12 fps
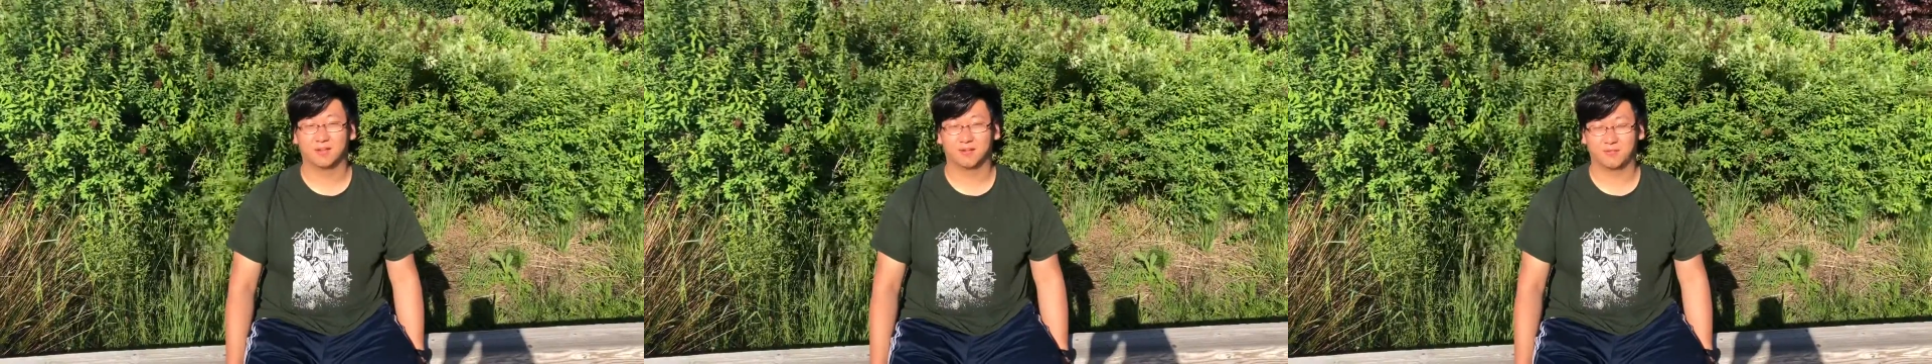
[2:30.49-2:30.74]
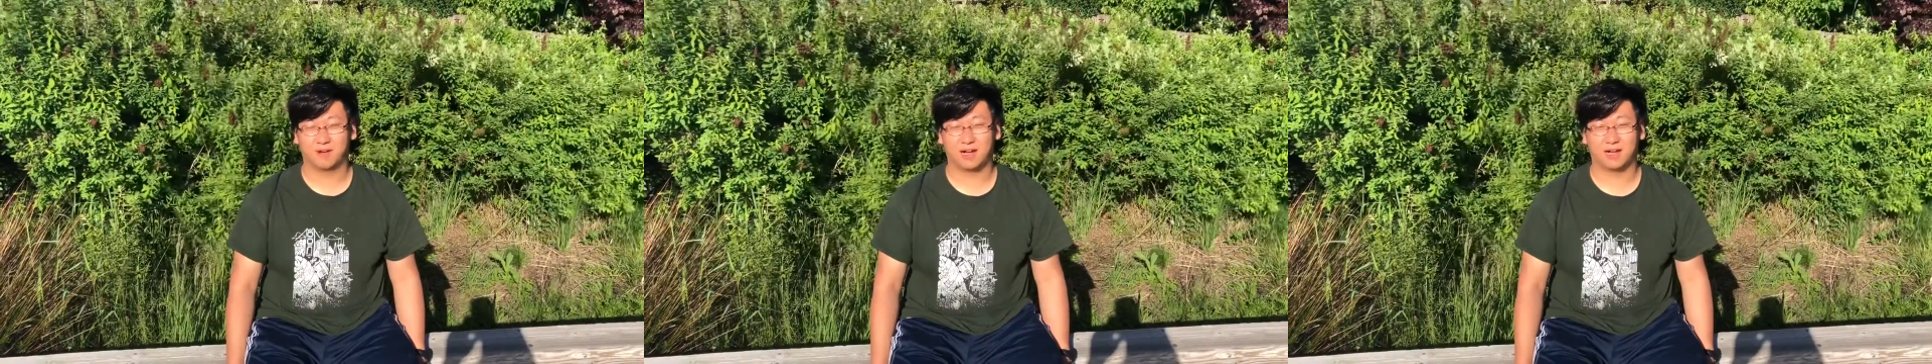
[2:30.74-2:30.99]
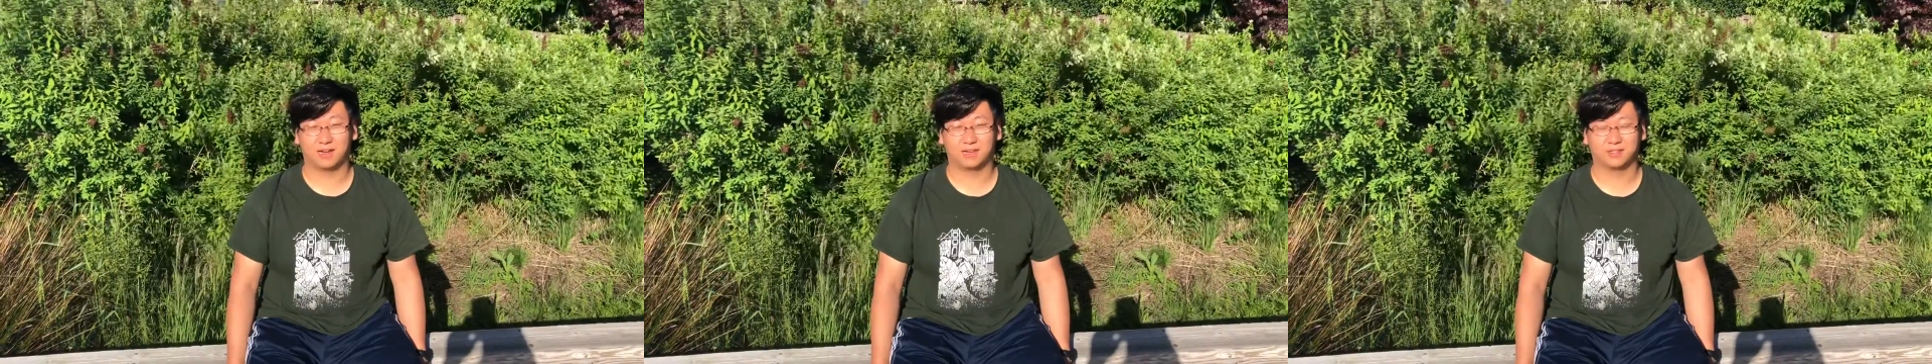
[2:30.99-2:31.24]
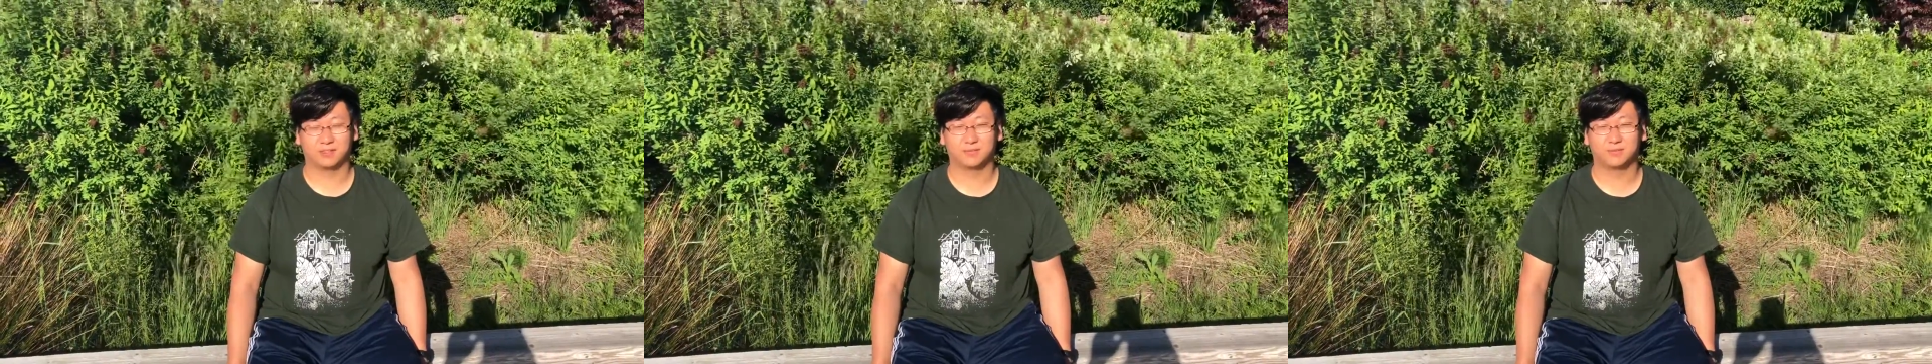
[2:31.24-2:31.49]

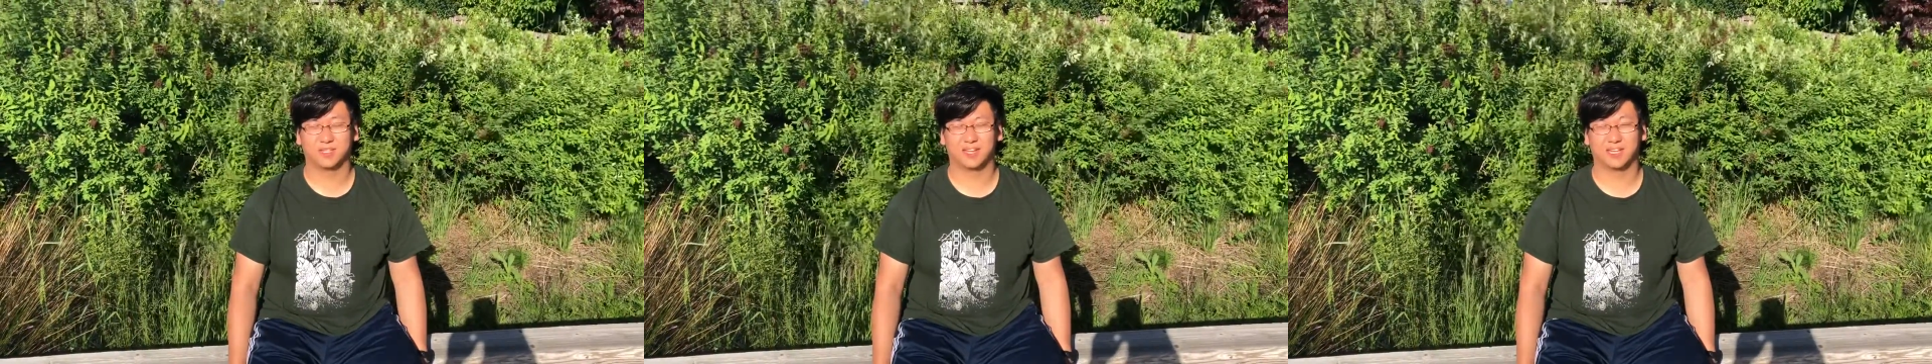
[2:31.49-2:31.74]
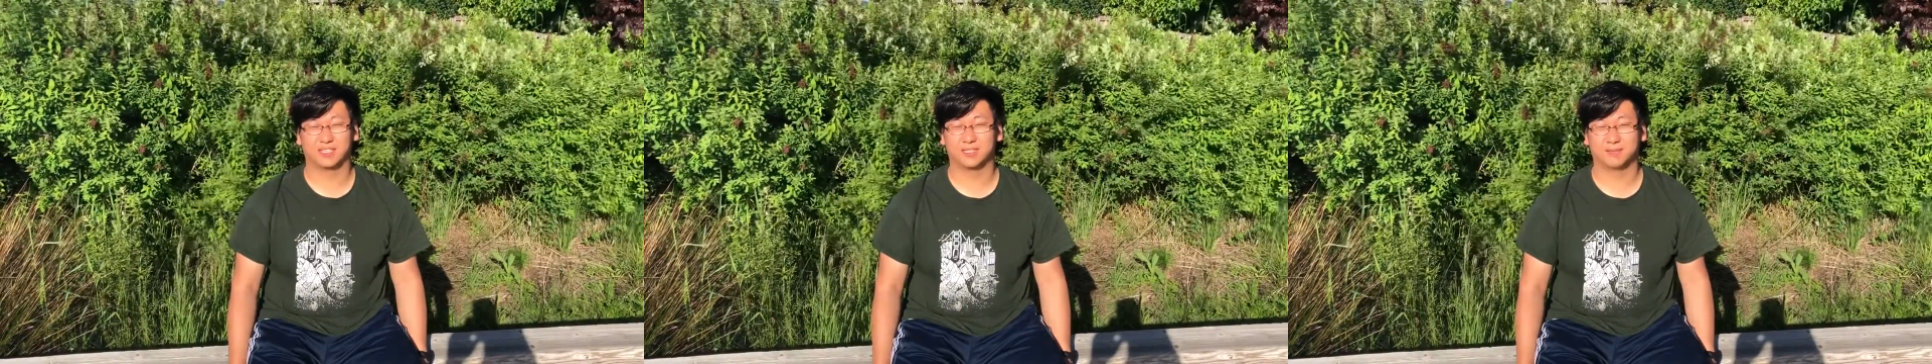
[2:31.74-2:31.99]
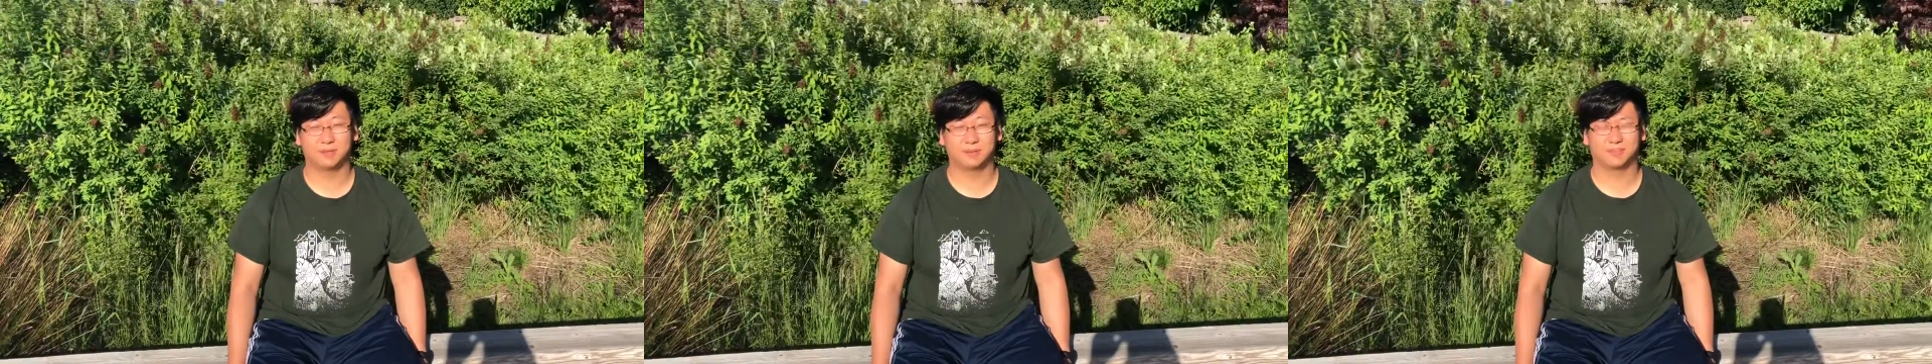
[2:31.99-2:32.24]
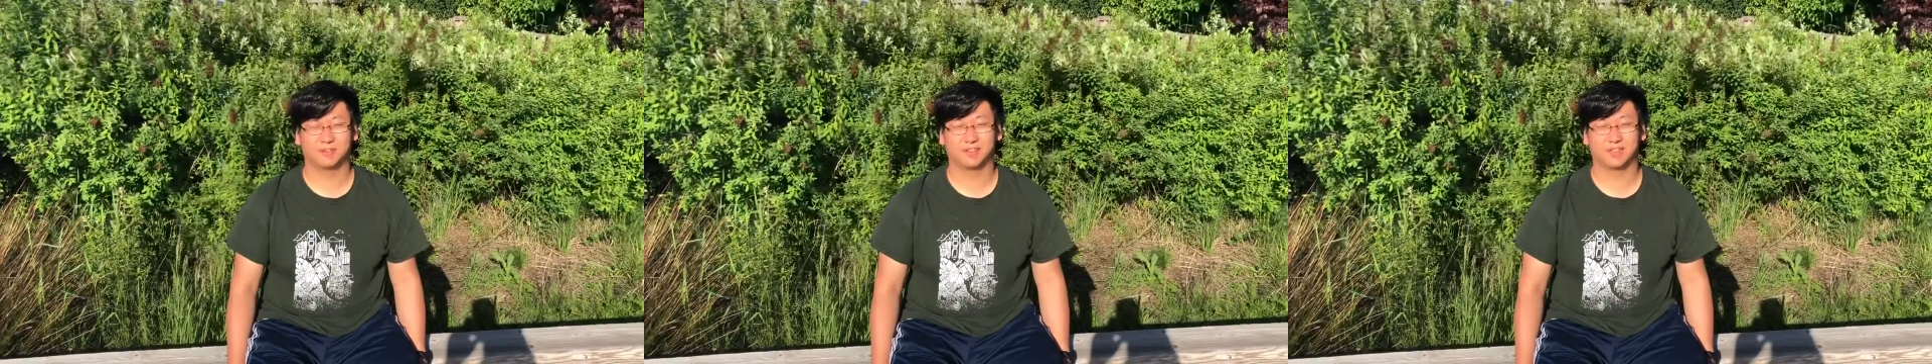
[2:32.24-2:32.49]
while some
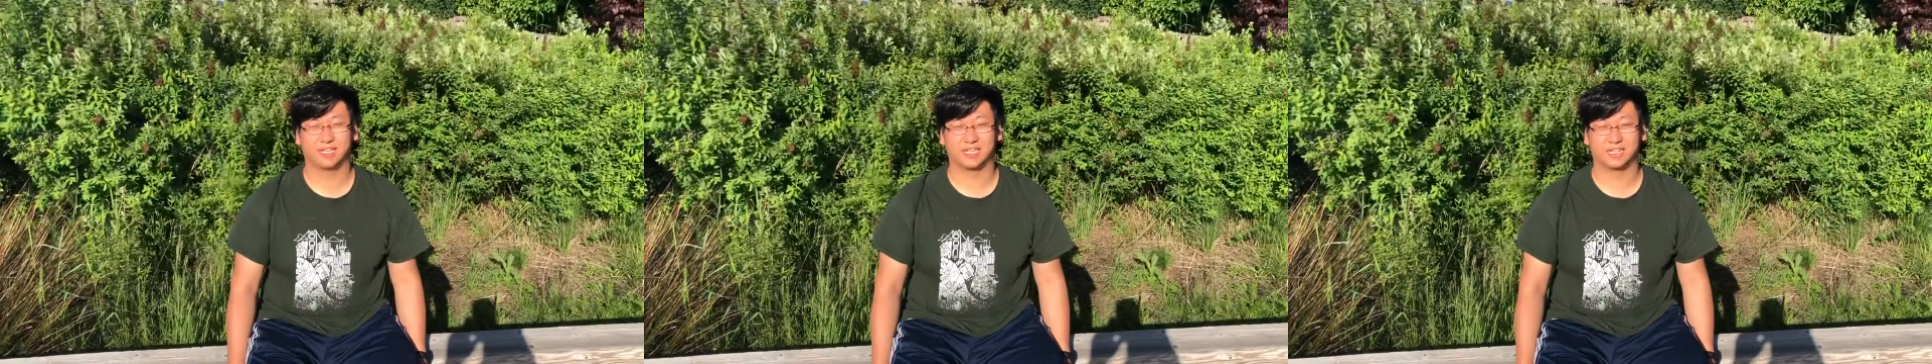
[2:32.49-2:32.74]
people think